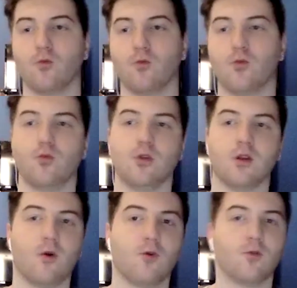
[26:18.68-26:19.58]
you
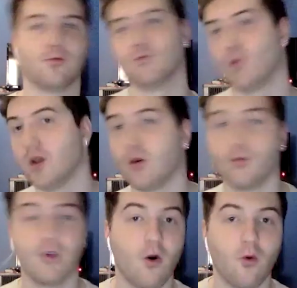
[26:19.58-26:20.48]
know we don't
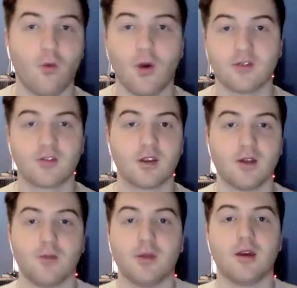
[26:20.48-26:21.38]
know what's going
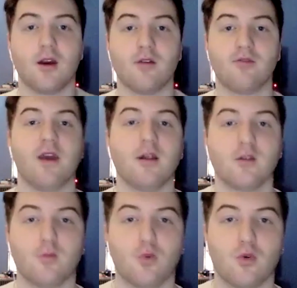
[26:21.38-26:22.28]
to be
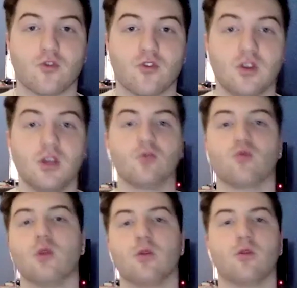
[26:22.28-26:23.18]
available to use.
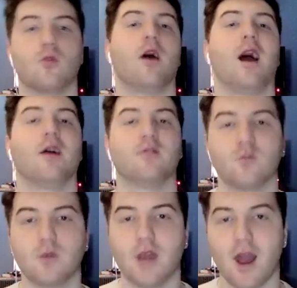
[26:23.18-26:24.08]
We don't know what
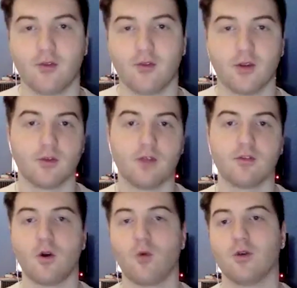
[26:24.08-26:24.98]
assets we have. We don't even
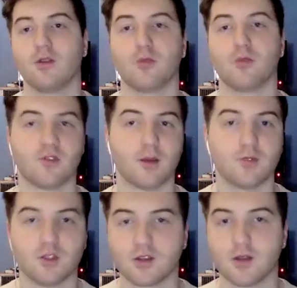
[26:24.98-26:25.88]
know what the
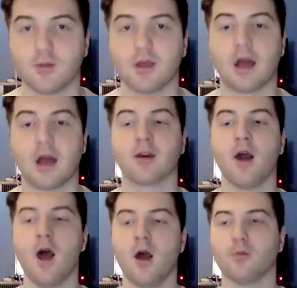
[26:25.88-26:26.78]
perception is going to be like.
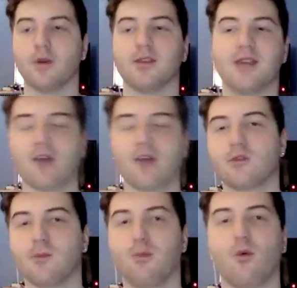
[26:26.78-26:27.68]
But that's
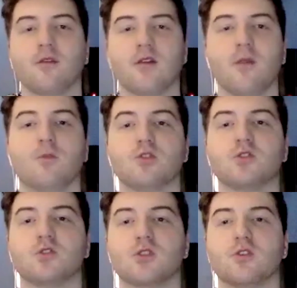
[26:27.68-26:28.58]
the point in time.
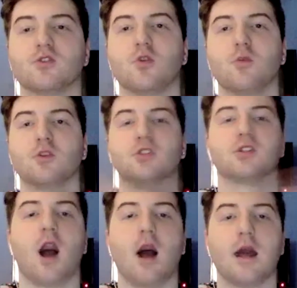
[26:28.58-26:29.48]
There's so much
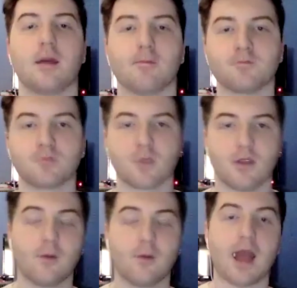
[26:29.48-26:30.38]
time
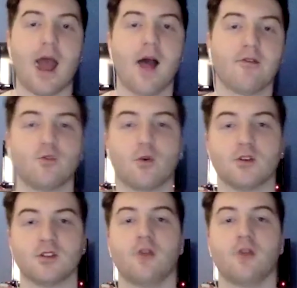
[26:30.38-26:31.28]
that we have to
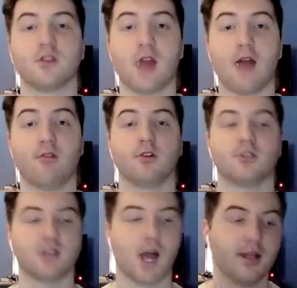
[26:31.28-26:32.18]
ourselves and have on our
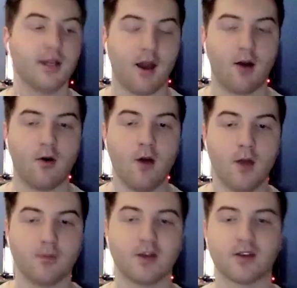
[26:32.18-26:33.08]
side now,
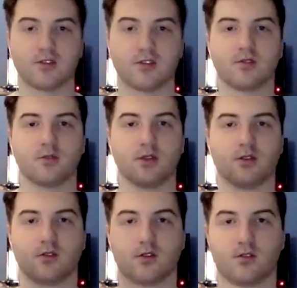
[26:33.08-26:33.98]
because this
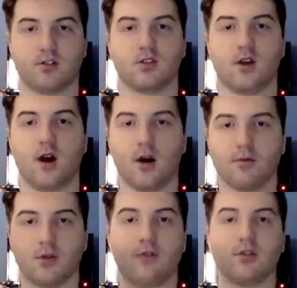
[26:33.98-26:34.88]

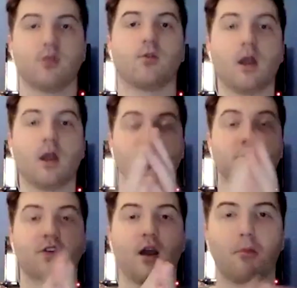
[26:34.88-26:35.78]
everything going on, it
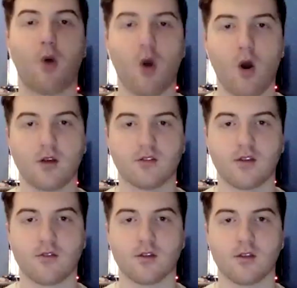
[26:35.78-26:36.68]
just kind of paused
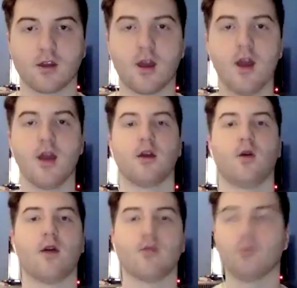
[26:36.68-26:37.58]
everything.
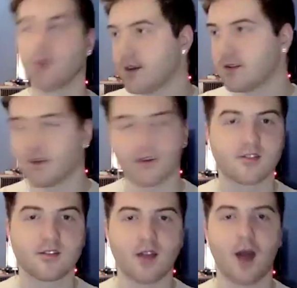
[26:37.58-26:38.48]
Everyone had to take a
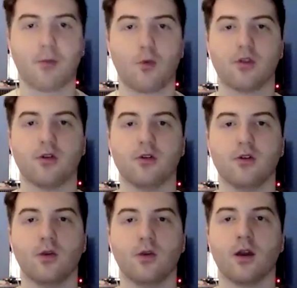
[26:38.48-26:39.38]
stop of what they're
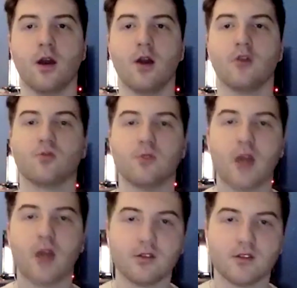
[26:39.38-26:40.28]
doing. So
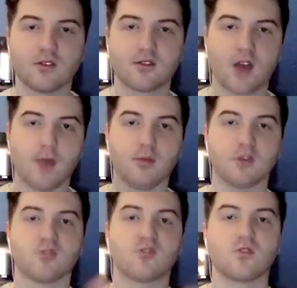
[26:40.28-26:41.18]
now that this time
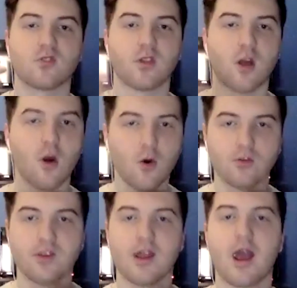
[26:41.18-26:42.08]
has
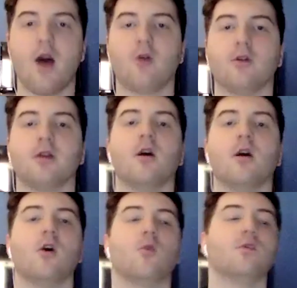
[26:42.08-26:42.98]
slowed down, and
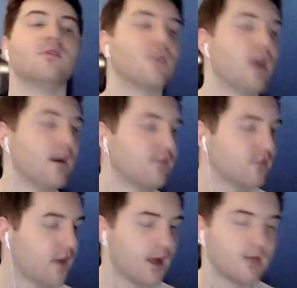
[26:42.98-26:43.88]
we still have
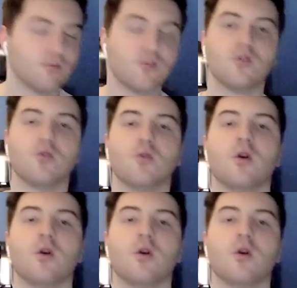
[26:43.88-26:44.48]
time to